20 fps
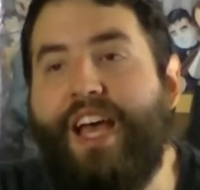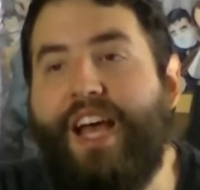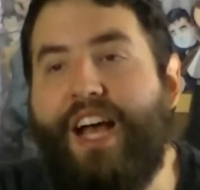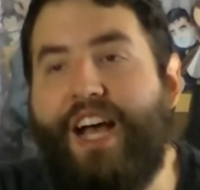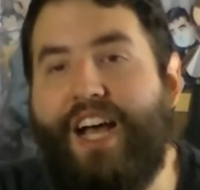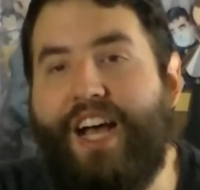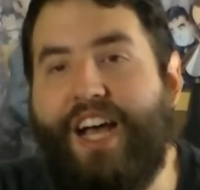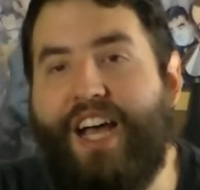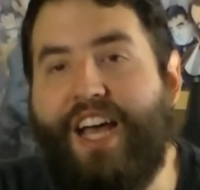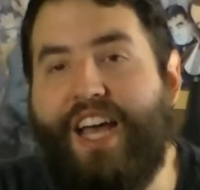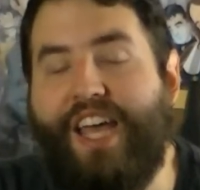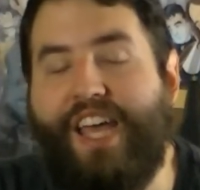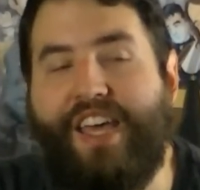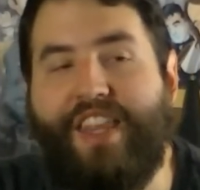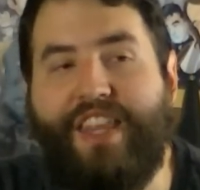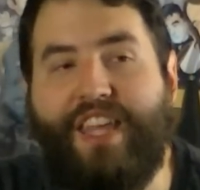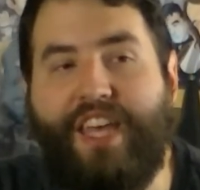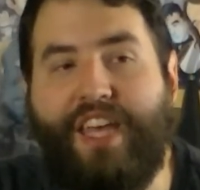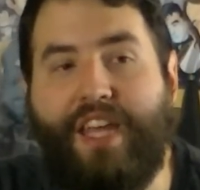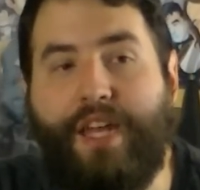Uh,
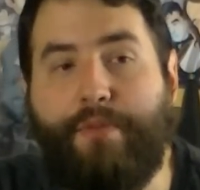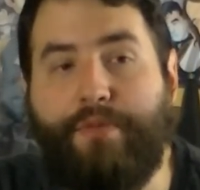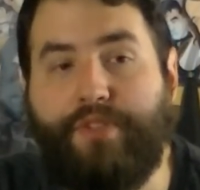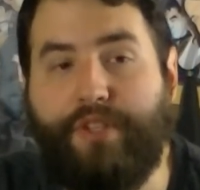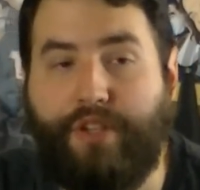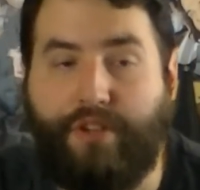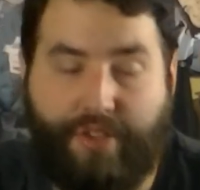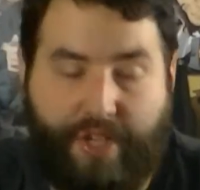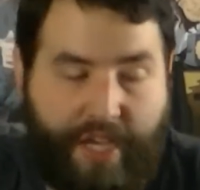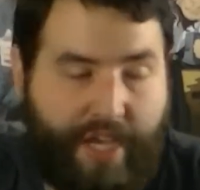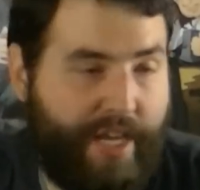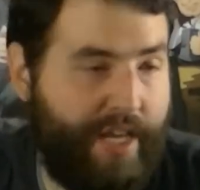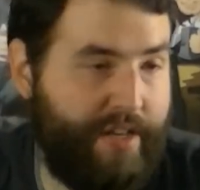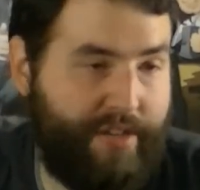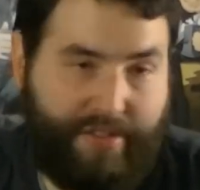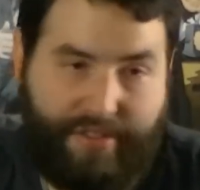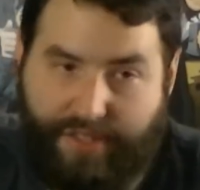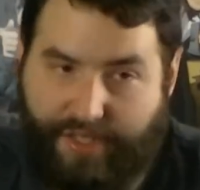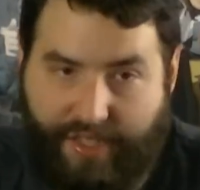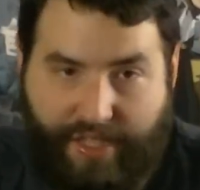and then I was like, okay, I
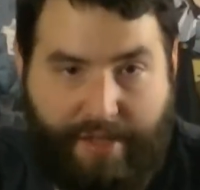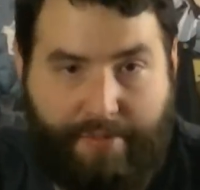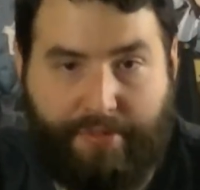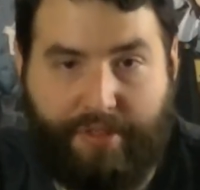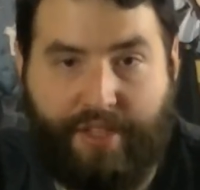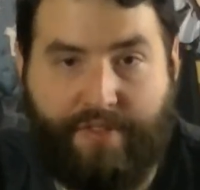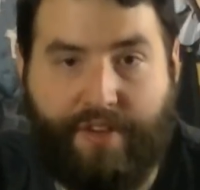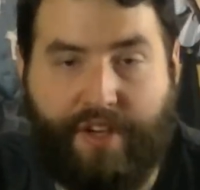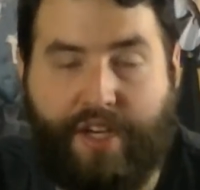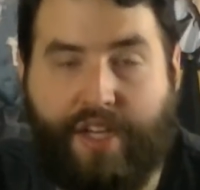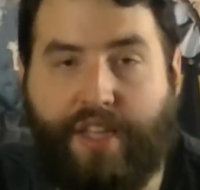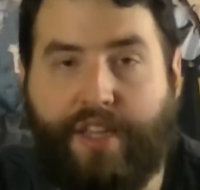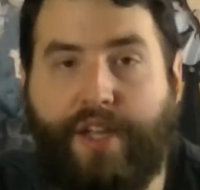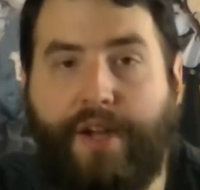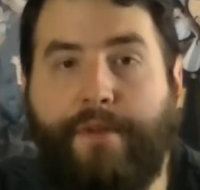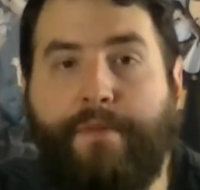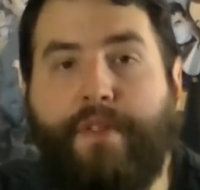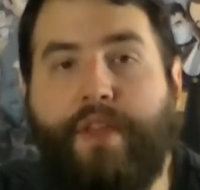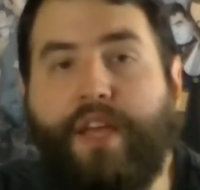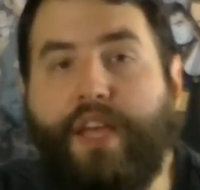just keep leaving it in
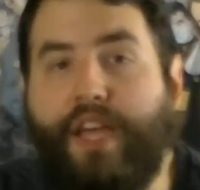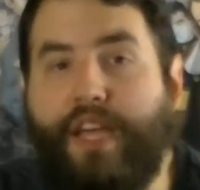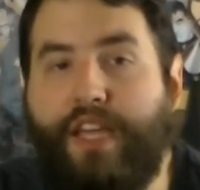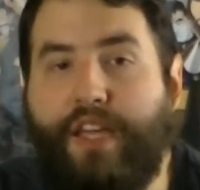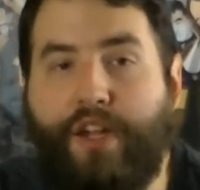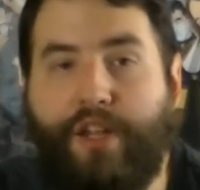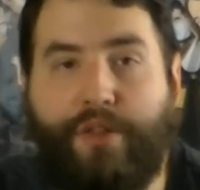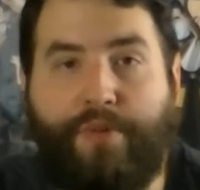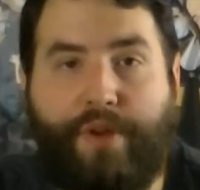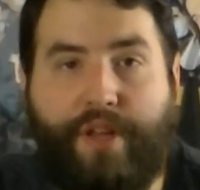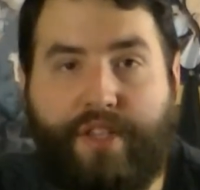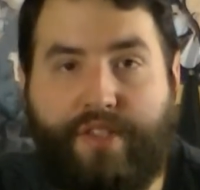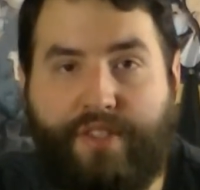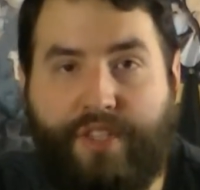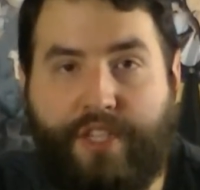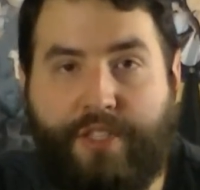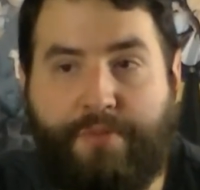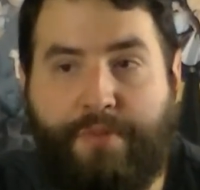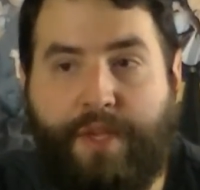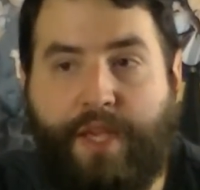there. Get all the way to
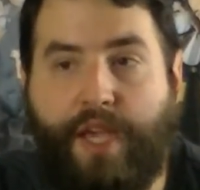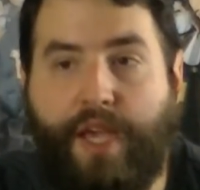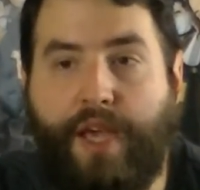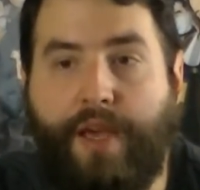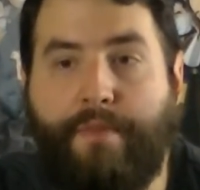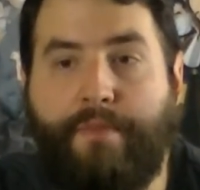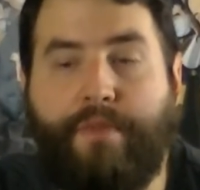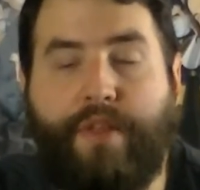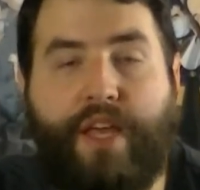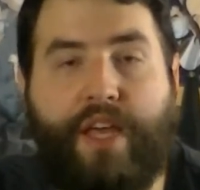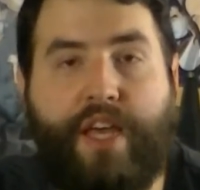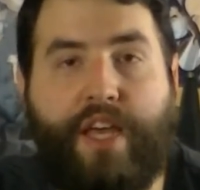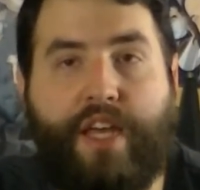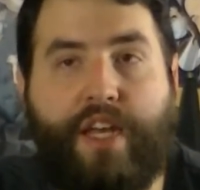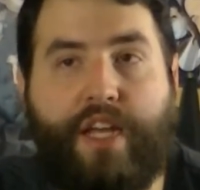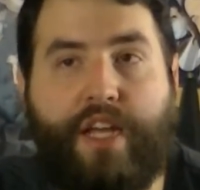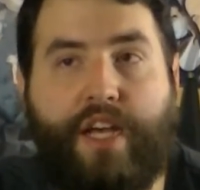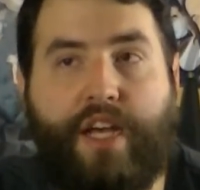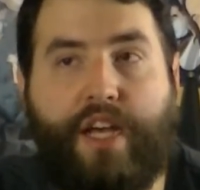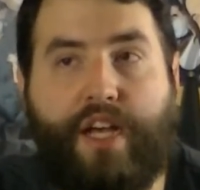6 p.m.
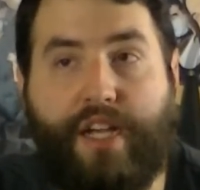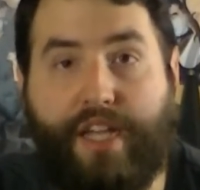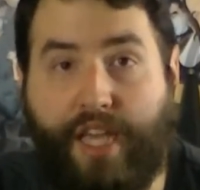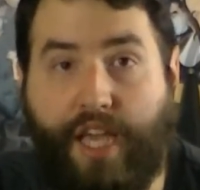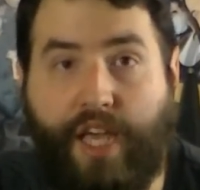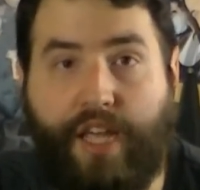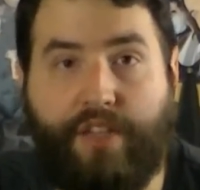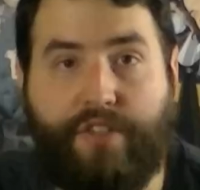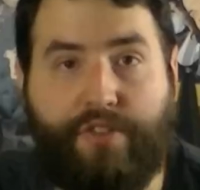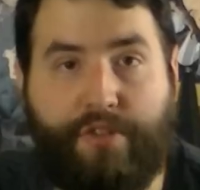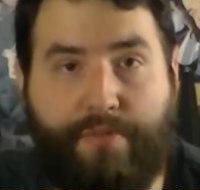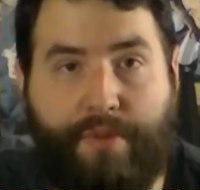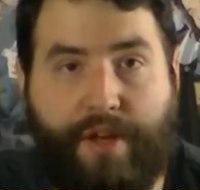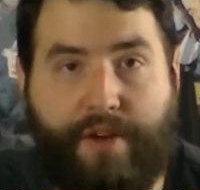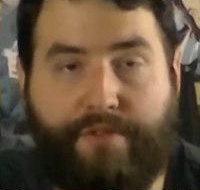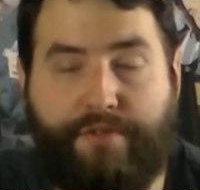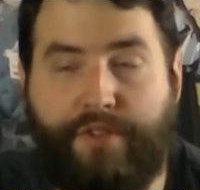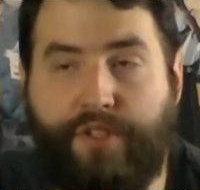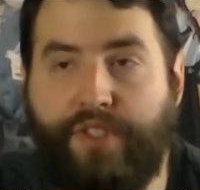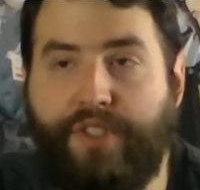and uh, again, so it has been
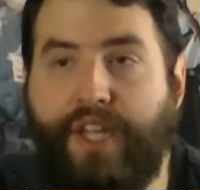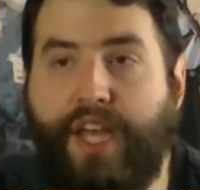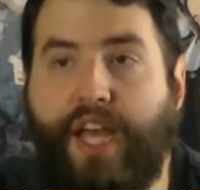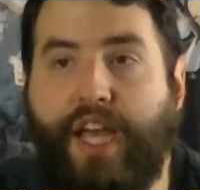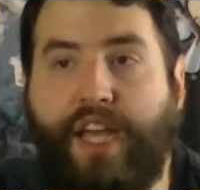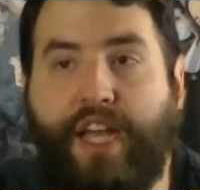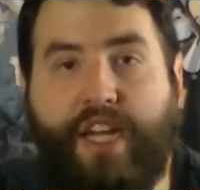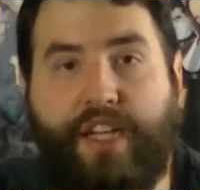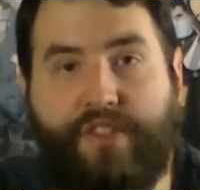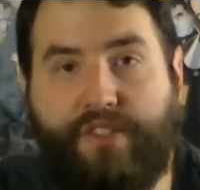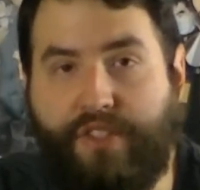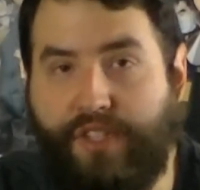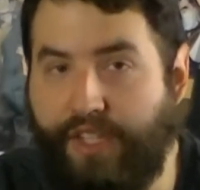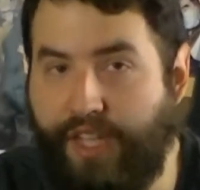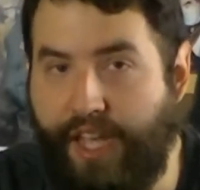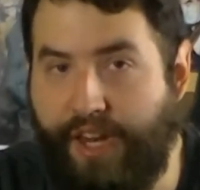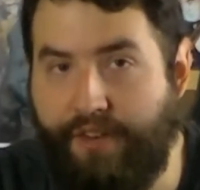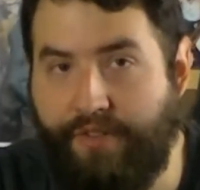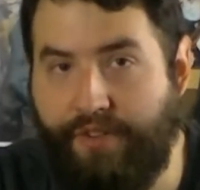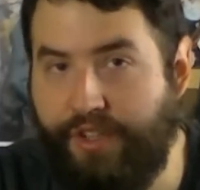a full day, and it still
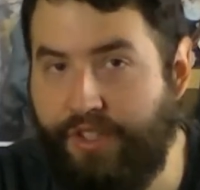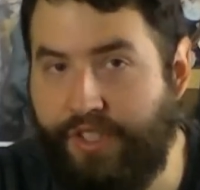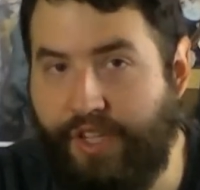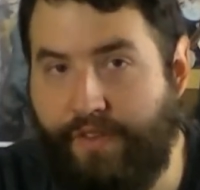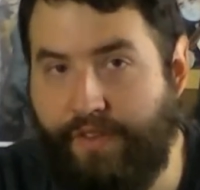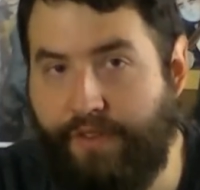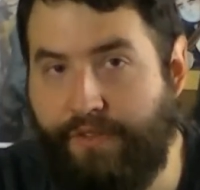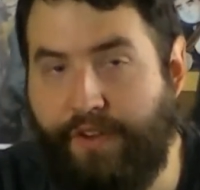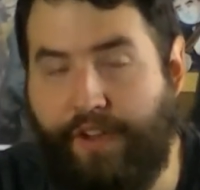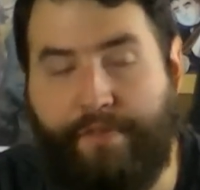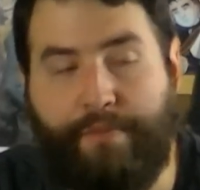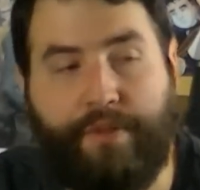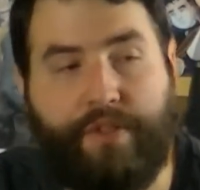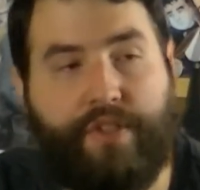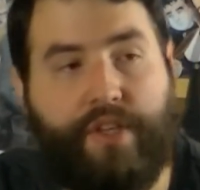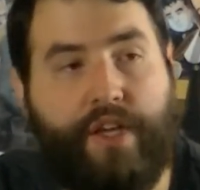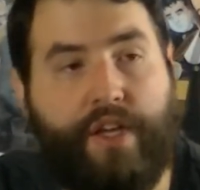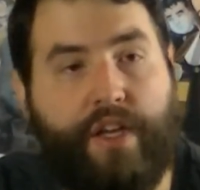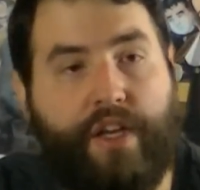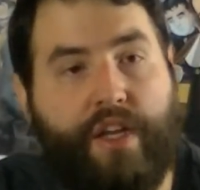hadn't reached 75
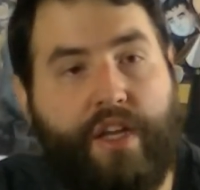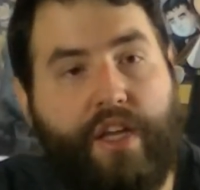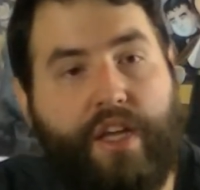percent.